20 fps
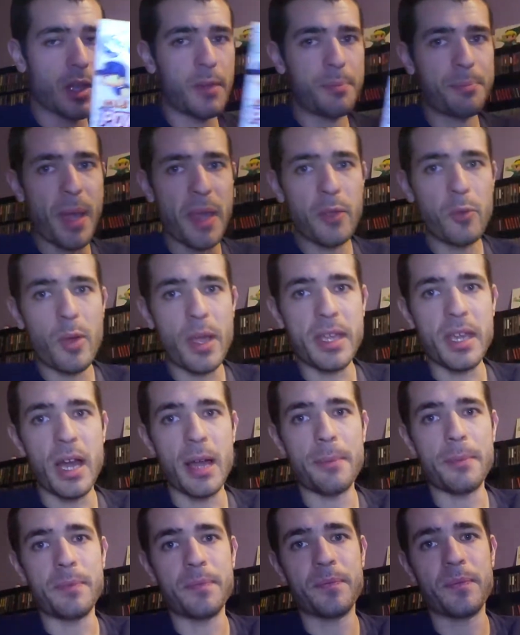by the way,
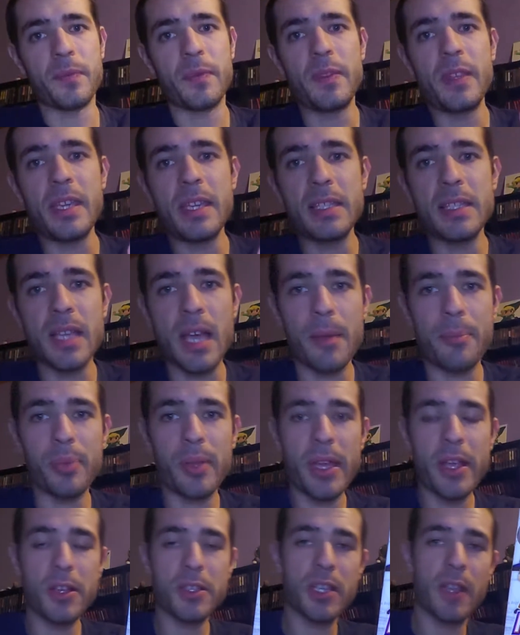these
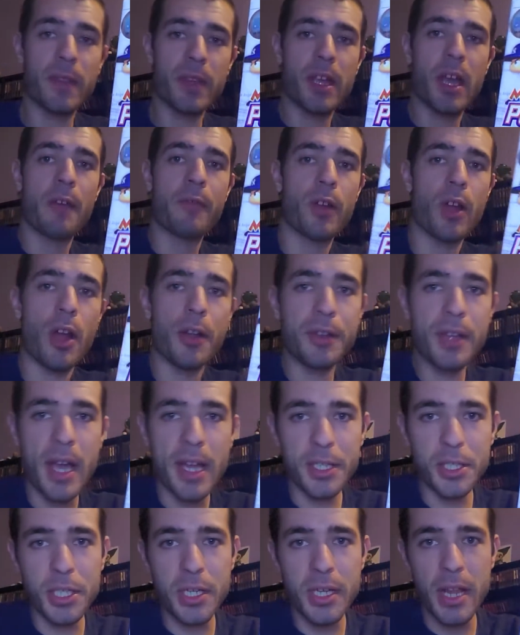players on the cover are
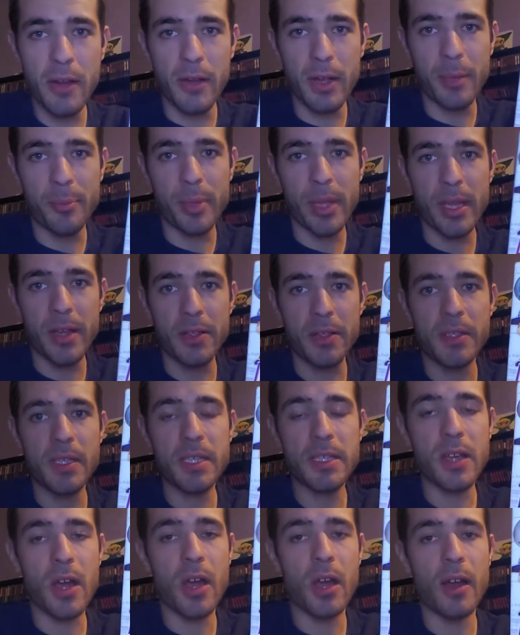not generic players.
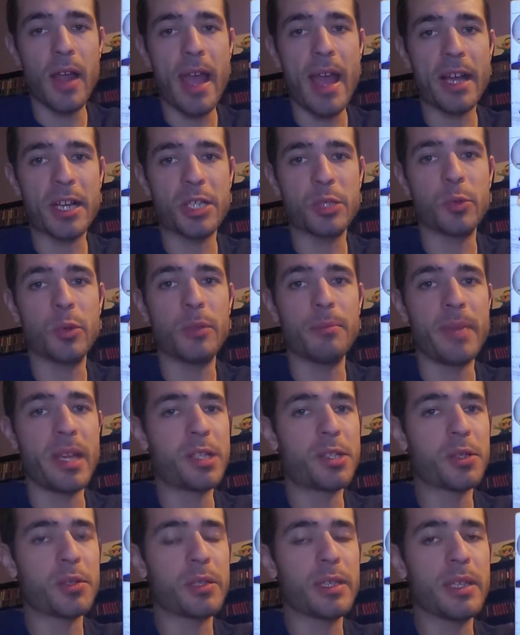These are actual
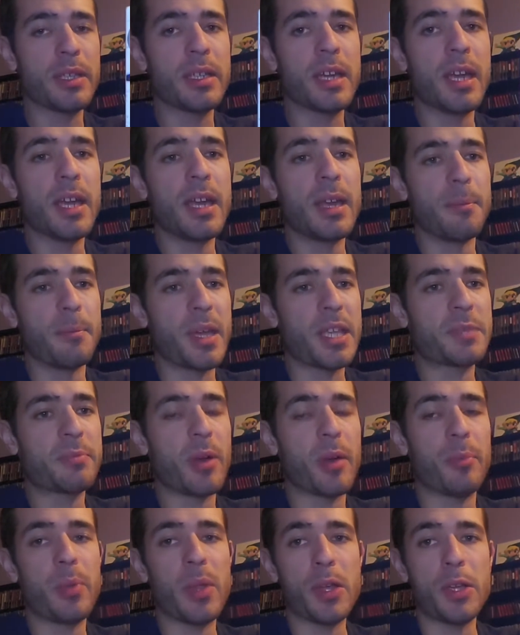Major League
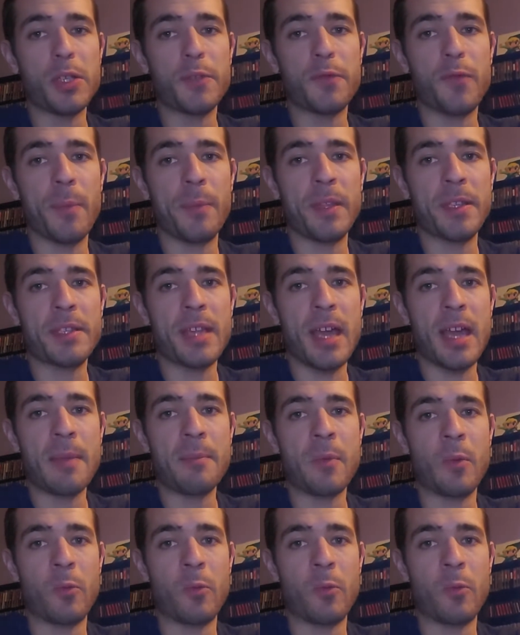Baseball players from the time